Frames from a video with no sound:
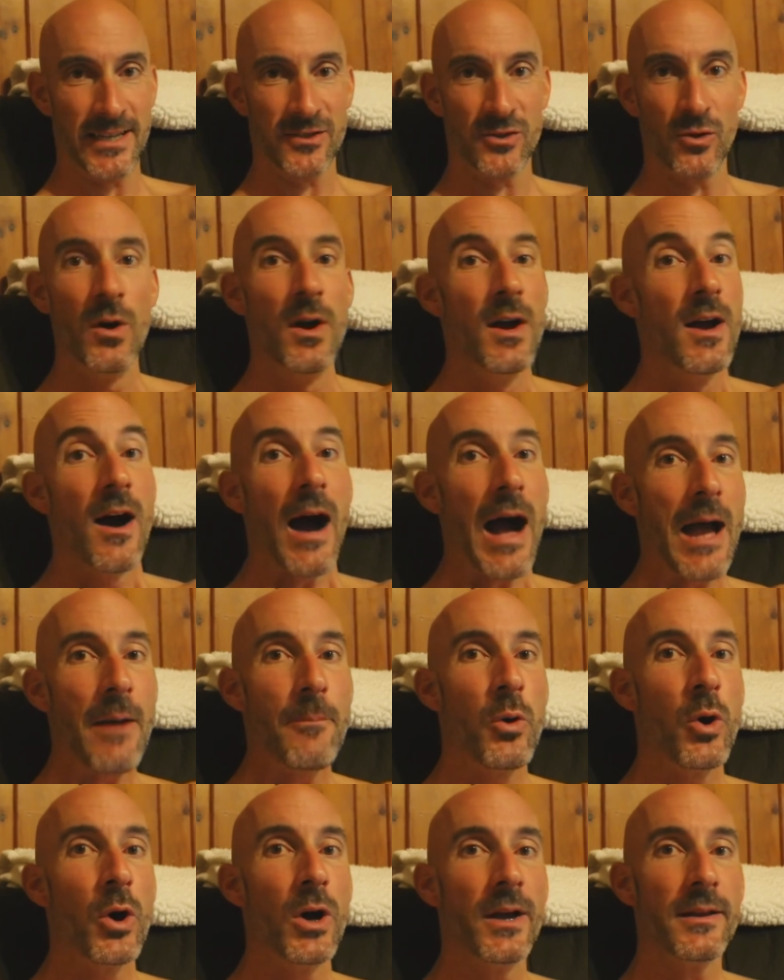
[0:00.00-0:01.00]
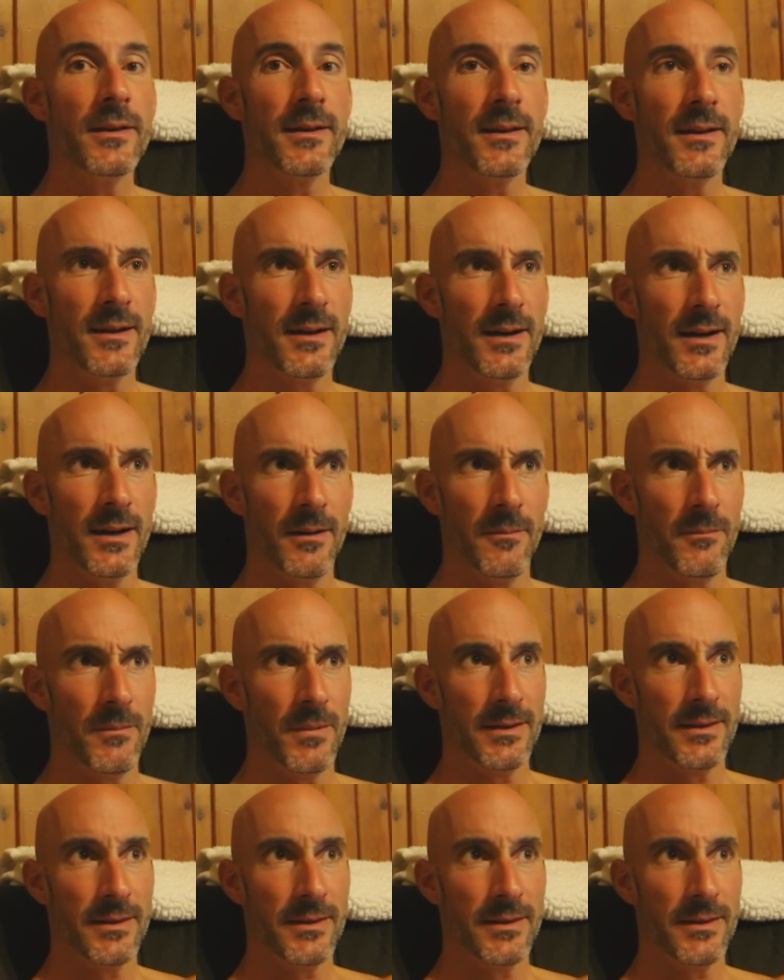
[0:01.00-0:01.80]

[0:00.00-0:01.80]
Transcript: So I put, um,